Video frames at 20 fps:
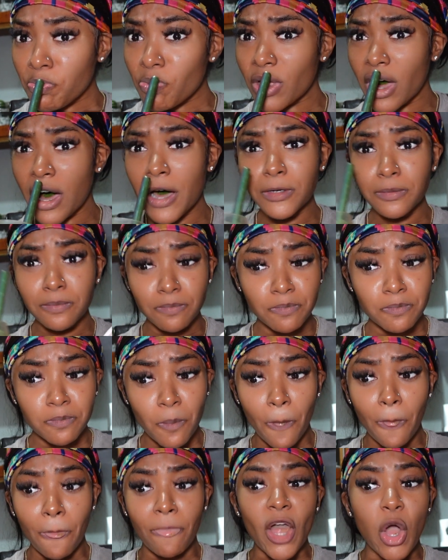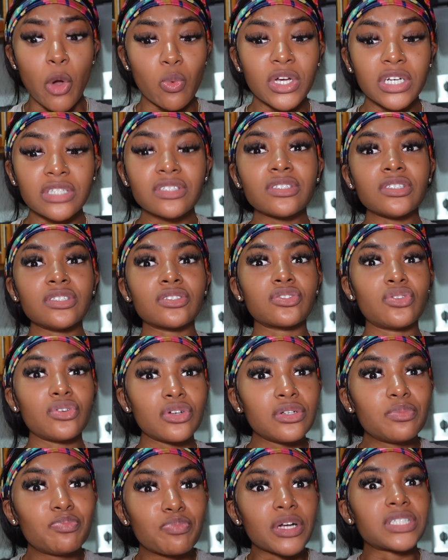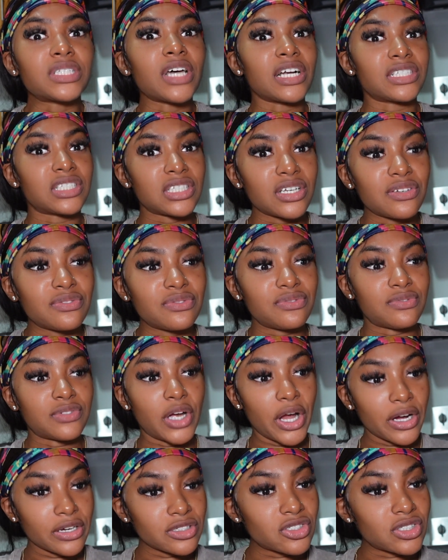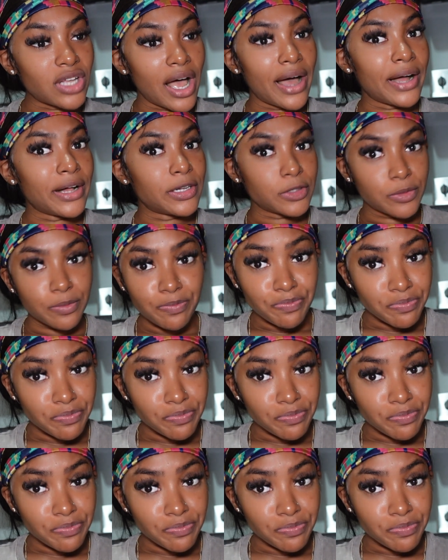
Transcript: And with this good protective hairstyle,